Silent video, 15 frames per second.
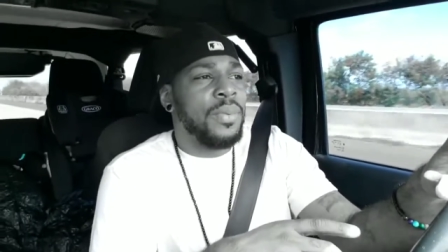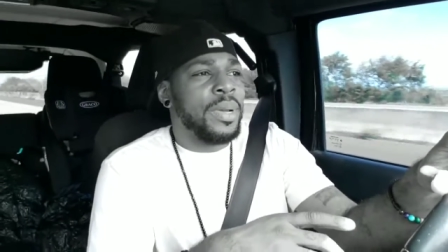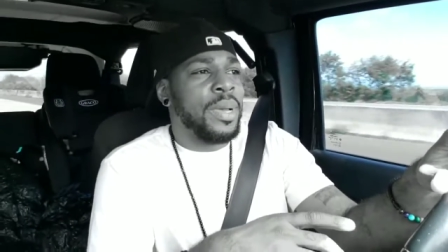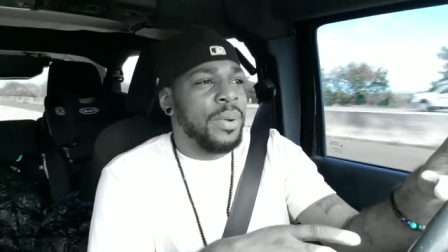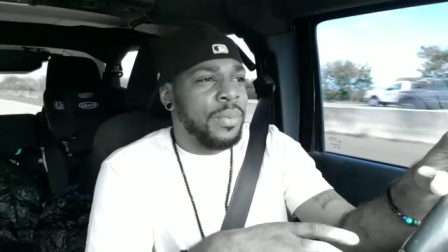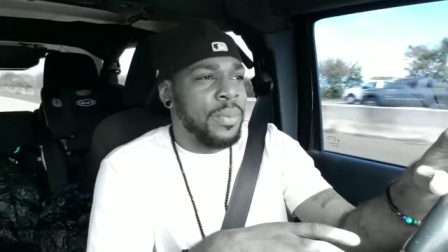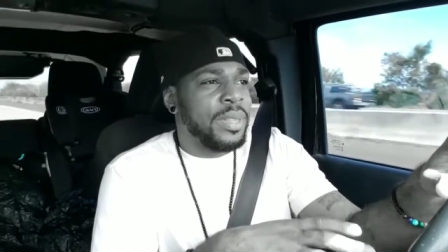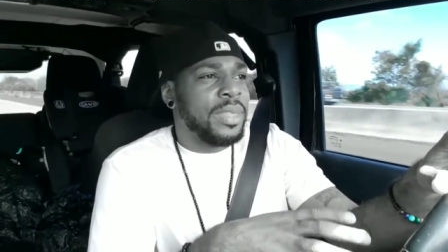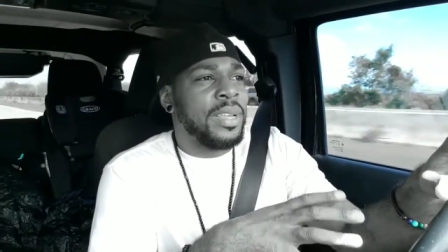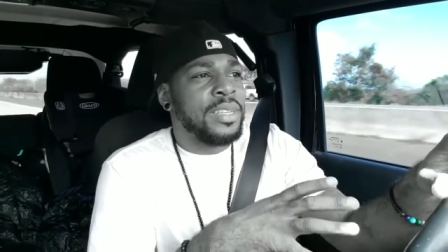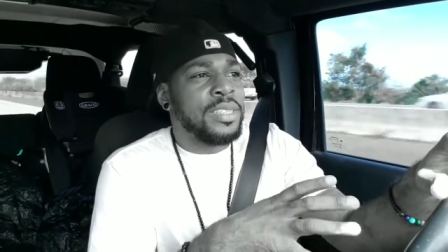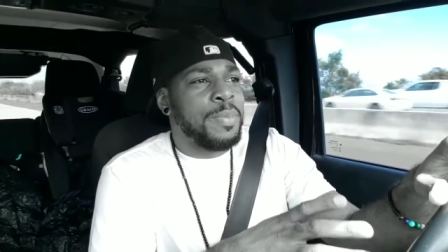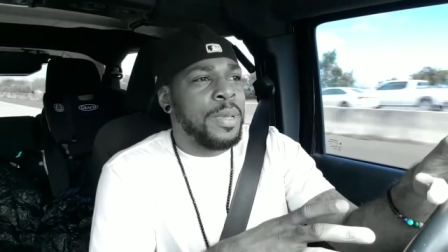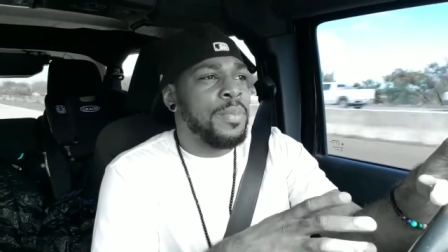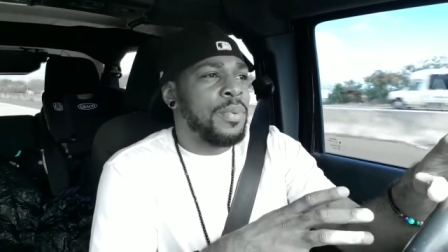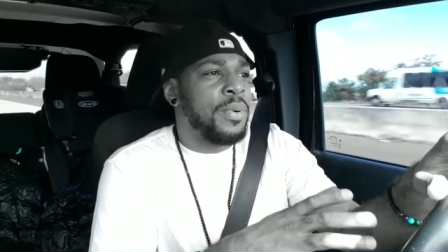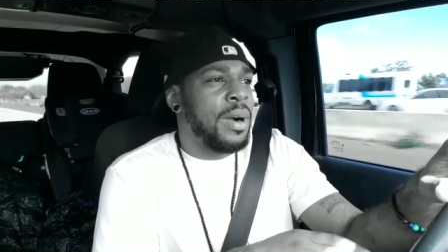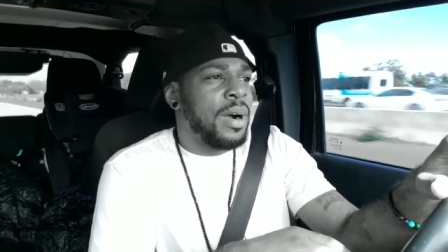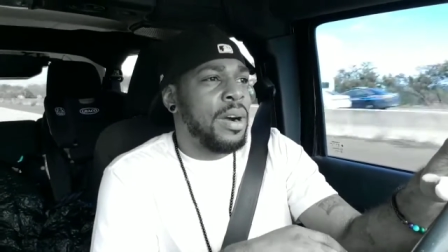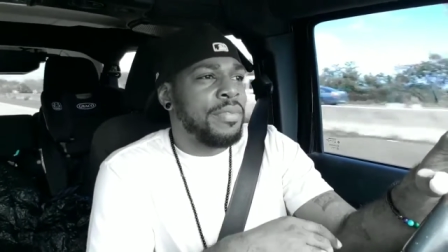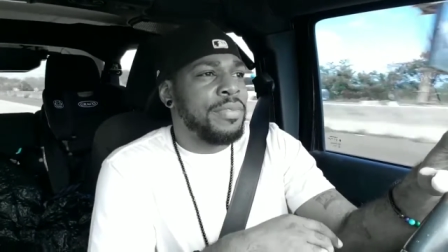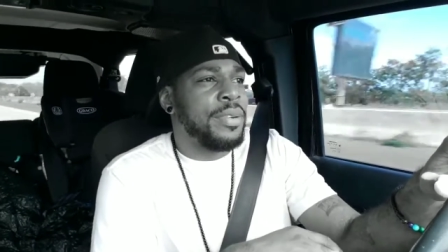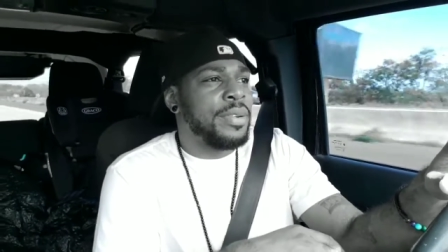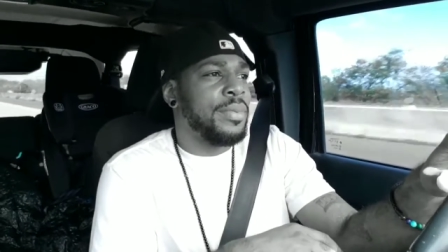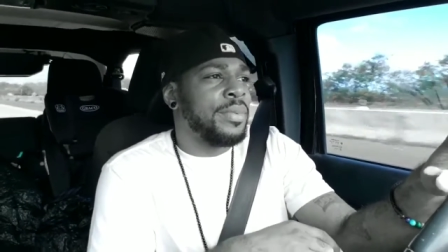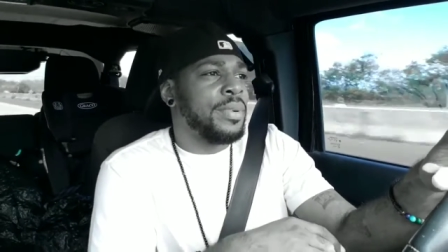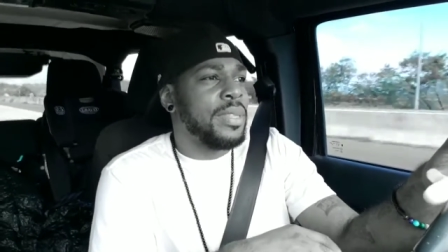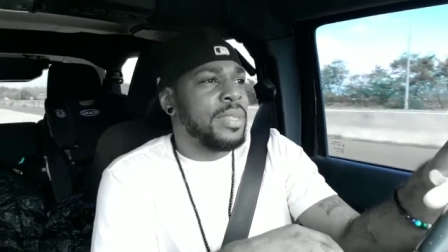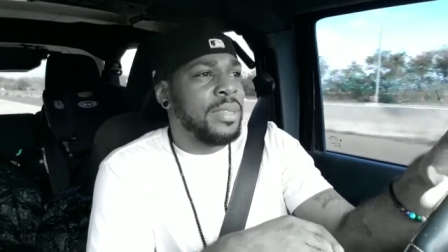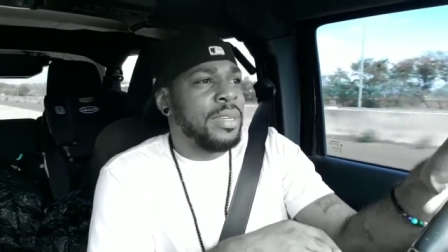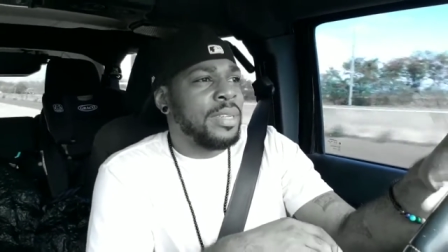with what these people are offering, what